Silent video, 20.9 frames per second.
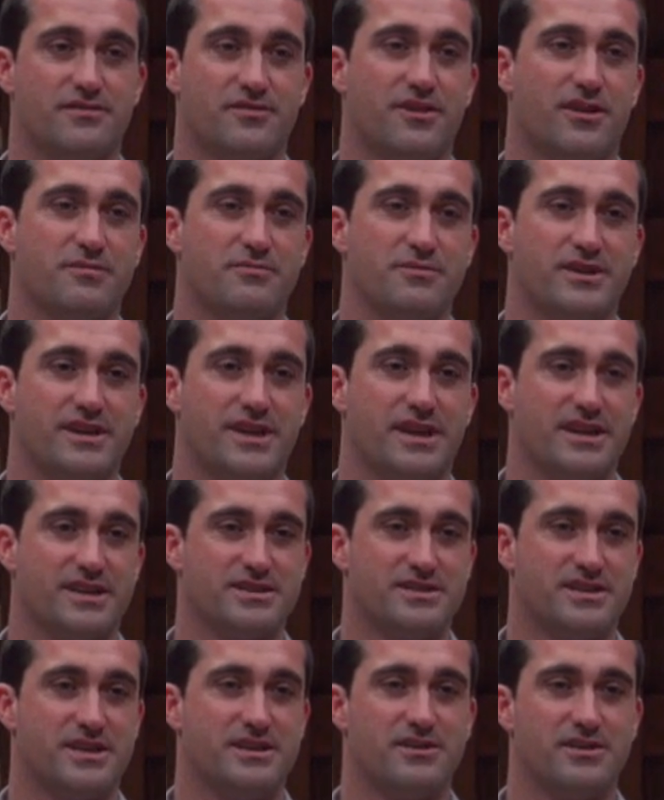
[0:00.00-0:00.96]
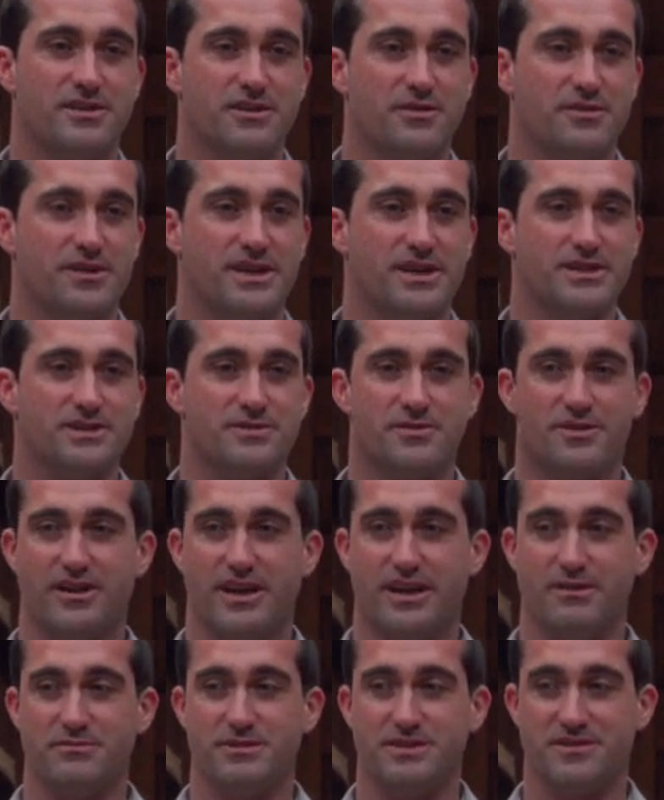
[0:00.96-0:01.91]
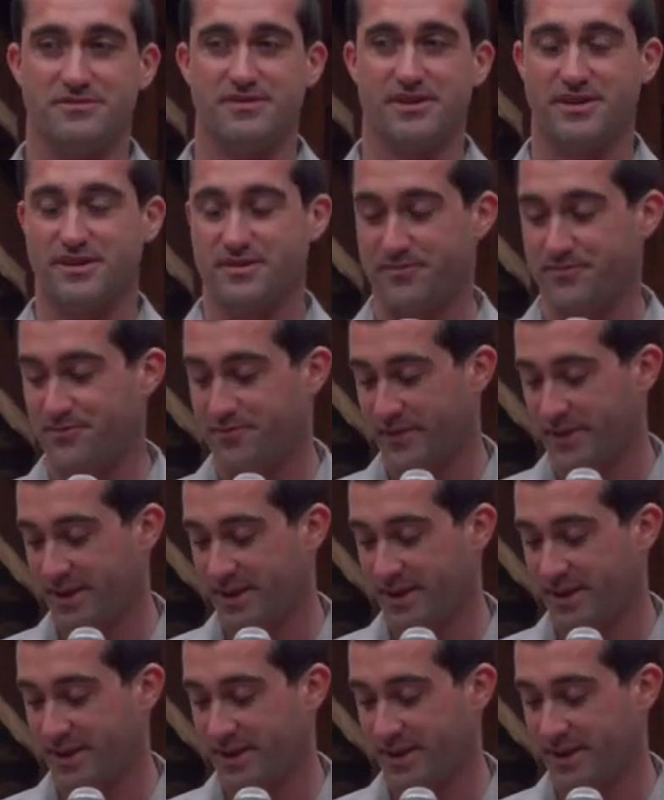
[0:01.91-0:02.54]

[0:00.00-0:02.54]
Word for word: of carbon dioxide are going into our atmosphere.